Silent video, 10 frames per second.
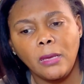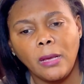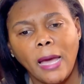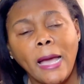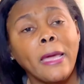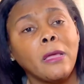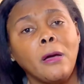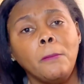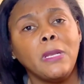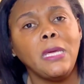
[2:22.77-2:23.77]
I
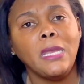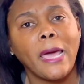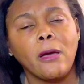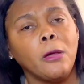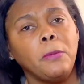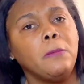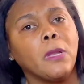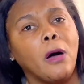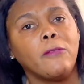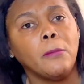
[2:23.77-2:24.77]
completely cut people
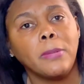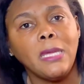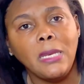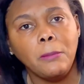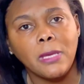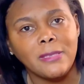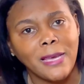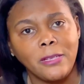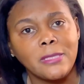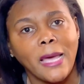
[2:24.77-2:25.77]
off completely because I
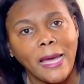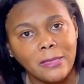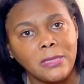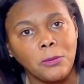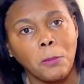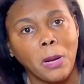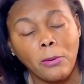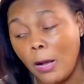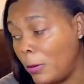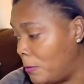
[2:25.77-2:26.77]
just had to deal with my
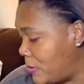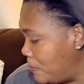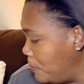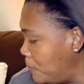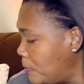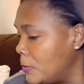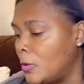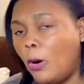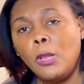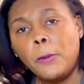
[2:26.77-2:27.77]
problems.
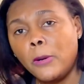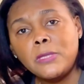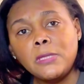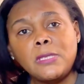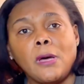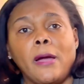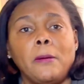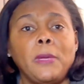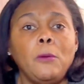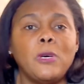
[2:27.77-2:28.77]
Only person saw
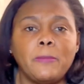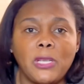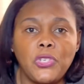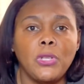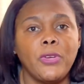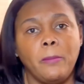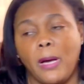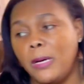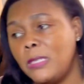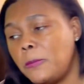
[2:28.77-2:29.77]
me was my children and my
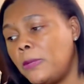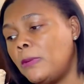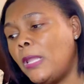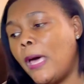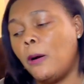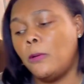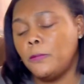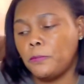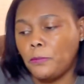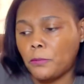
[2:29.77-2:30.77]
husband. Now,
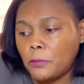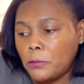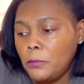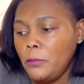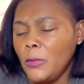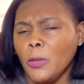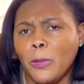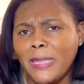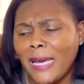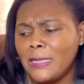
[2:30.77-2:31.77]
with
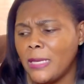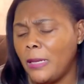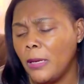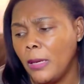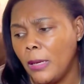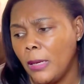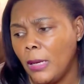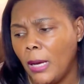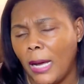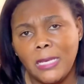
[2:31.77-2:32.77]
that said,
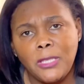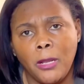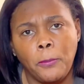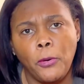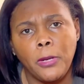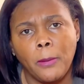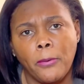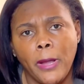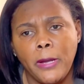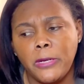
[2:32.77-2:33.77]
I started putting up
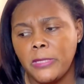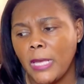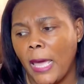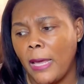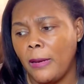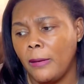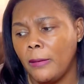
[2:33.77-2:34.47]
prayers, and